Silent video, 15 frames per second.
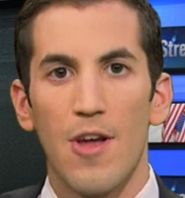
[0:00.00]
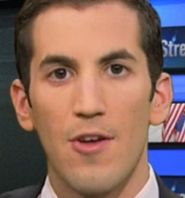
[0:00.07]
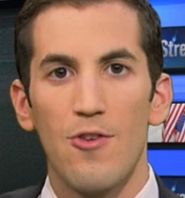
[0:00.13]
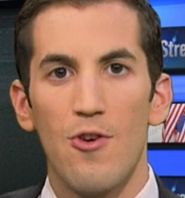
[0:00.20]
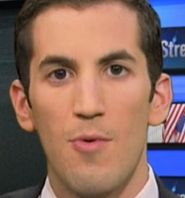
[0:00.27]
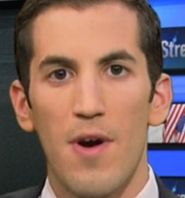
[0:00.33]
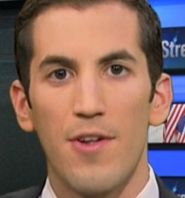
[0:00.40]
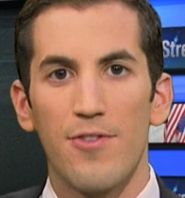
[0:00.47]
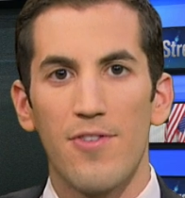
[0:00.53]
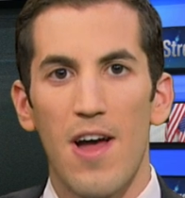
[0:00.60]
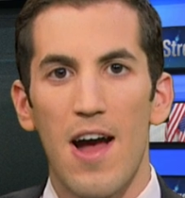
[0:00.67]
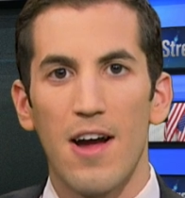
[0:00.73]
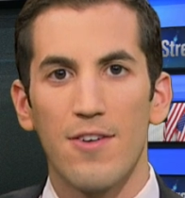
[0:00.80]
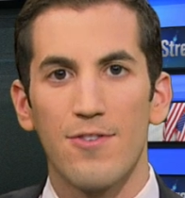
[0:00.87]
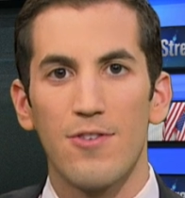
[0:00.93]
U.S.
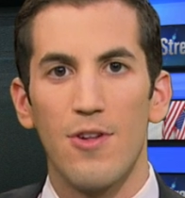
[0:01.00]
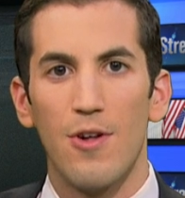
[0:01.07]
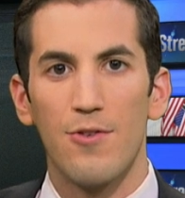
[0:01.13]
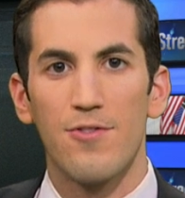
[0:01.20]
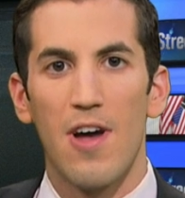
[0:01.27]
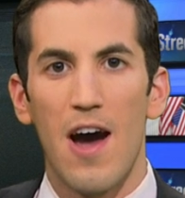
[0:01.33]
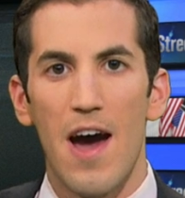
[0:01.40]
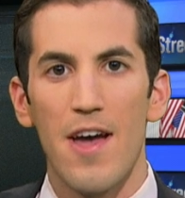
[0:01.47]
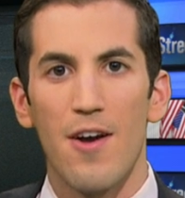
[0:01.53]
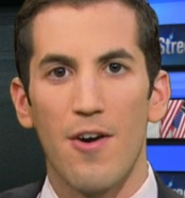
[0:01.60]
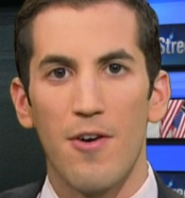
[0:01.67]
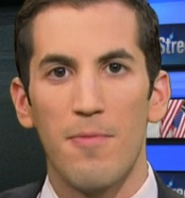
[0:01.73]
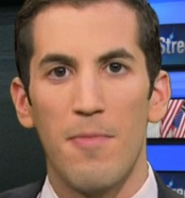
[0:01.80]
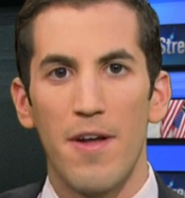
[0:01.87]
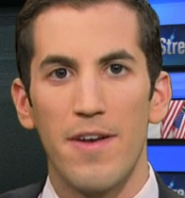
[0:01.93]
stocks closed
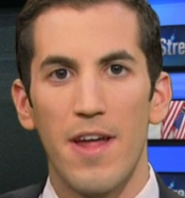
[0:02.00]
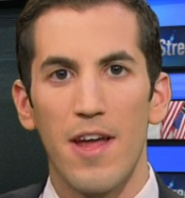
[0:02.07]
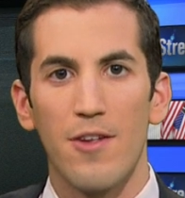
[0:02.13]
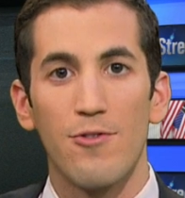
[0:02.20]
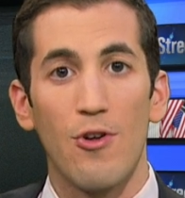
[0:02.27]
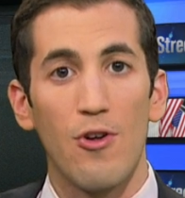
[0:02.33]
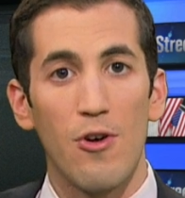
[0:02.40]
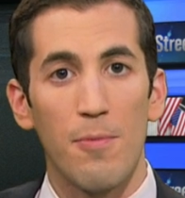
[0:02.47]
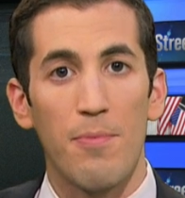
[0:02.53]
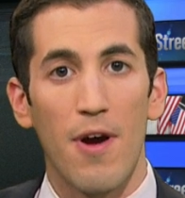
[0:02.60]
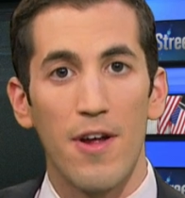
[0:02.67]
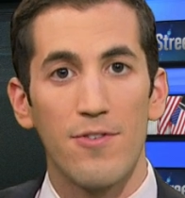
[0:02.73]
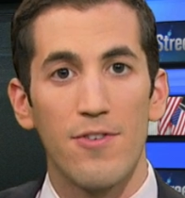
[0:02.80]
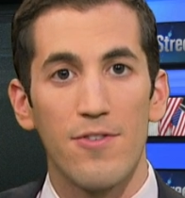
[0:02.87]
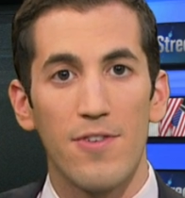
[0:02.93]
higher Monday as oil
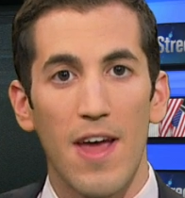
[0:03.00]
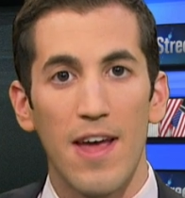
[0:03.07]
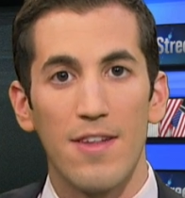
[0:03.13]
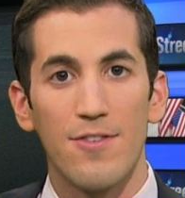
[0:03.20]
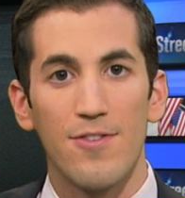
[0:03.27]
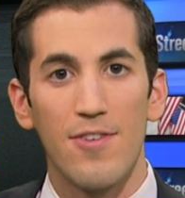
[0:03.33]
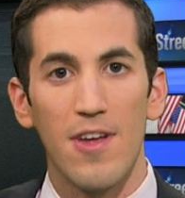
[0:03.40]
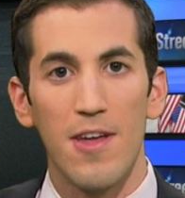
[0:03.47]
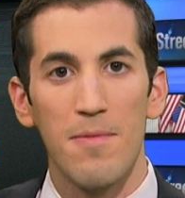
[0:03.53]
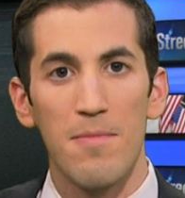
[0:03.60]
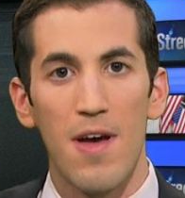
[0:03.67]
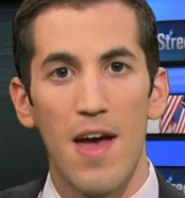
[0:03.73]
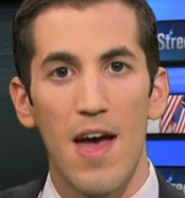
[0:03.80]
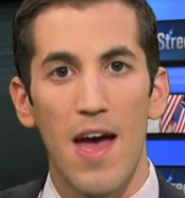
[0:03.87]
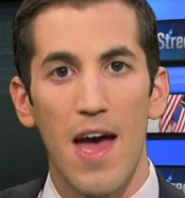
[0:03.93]
prices gained steam,
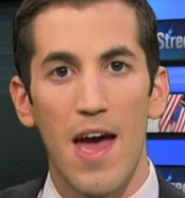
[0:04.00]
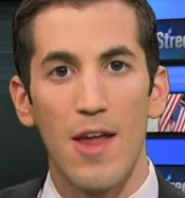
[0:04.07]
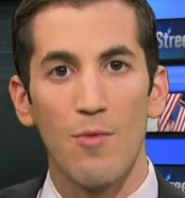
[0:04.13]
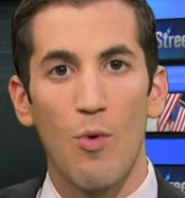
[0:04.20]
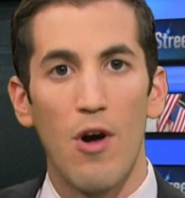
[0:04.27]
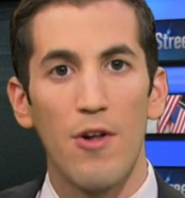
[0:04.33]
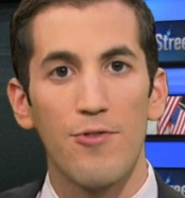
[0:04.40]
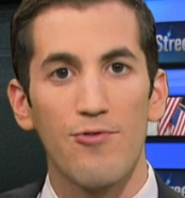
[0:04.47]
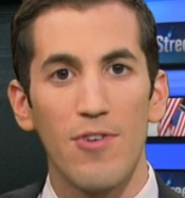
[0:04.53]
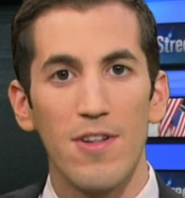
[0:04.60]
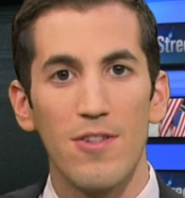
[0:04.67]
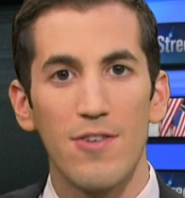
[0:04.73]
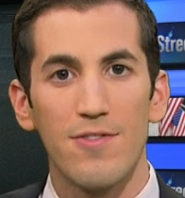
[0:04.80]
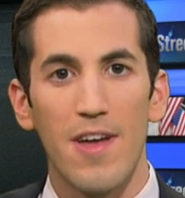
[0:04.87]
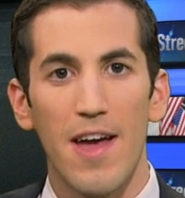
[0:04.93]
and Wall Street
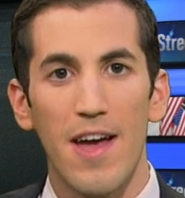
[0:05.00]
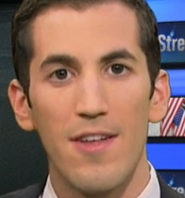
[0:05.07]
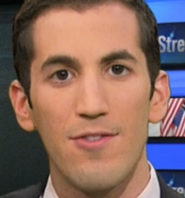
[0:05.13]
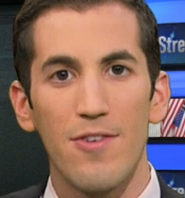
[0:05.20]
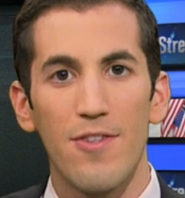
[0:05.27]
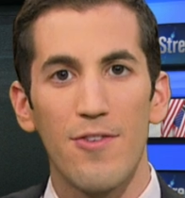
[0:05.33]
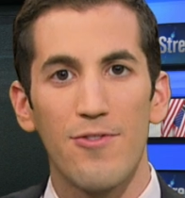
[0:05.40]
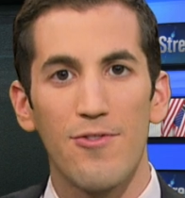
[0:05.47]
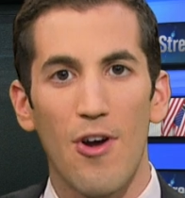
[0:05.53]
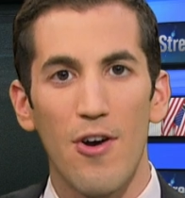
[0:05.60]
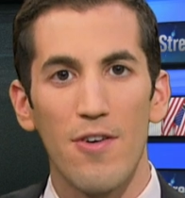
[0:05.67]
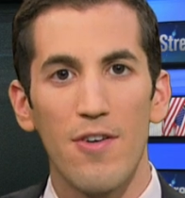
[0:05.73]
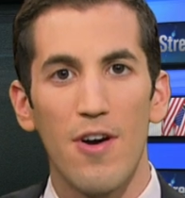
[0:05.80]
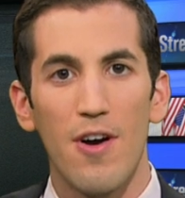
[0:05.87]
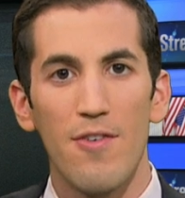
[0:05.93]
looked ahead to the
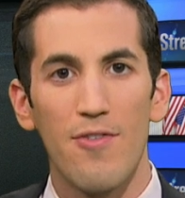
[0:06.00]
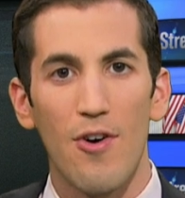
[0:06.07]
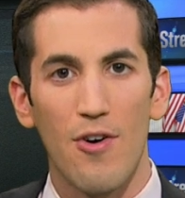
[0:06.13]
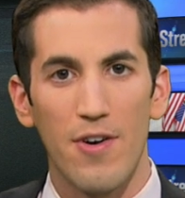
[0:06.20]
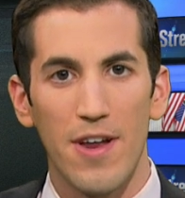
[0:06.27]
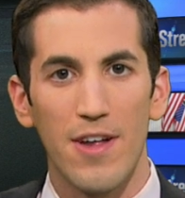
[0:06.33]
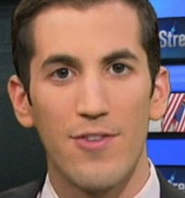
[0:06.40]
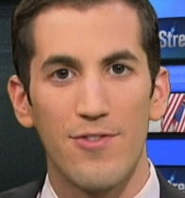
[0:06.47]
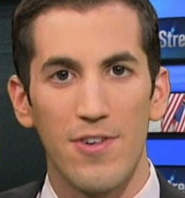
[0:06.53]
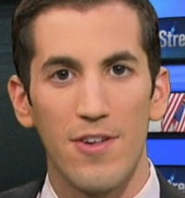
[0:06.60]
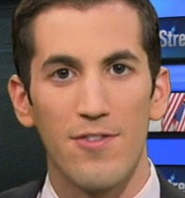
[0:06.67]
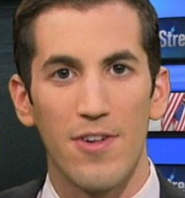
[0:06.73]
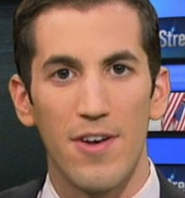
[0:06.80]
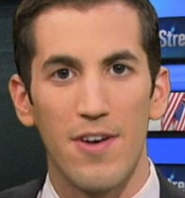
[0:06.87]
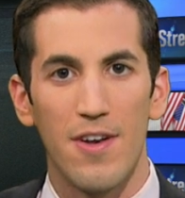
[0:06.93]
start of earnings
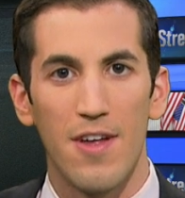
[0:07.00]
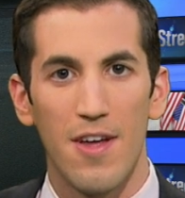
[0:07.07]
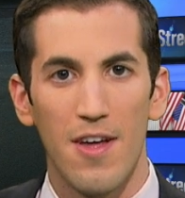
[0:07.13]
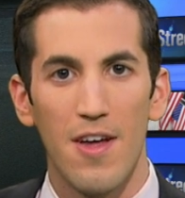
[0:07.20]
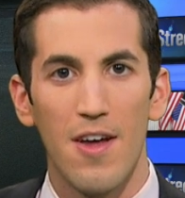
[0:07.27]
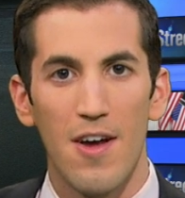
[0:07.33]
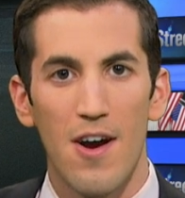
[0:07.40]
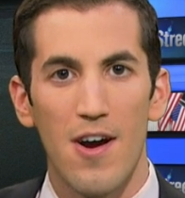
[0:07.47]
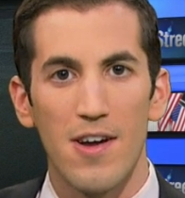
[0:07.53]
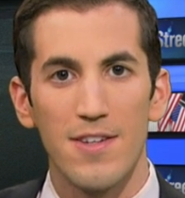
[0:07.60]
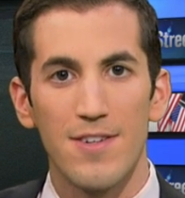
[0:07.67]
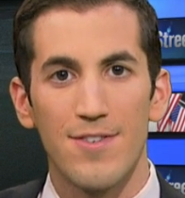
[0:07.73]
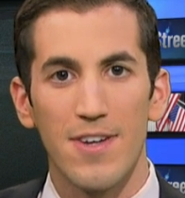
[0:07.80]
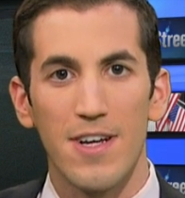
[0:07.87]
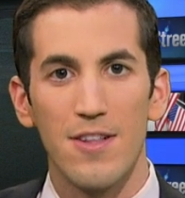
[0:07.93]
season. All right,
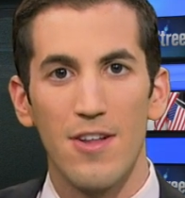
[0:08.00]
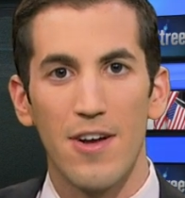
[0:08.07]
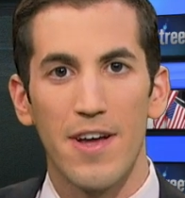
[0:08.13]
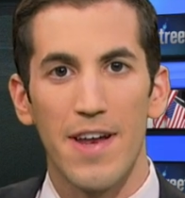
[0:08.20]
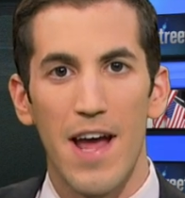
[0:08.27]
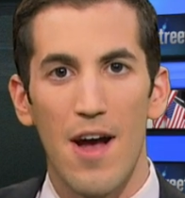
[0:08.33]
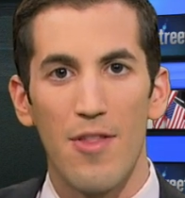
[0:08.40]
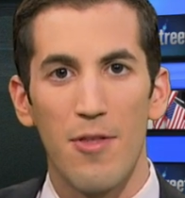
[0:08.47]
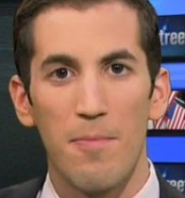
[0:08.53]
let's take a look at how the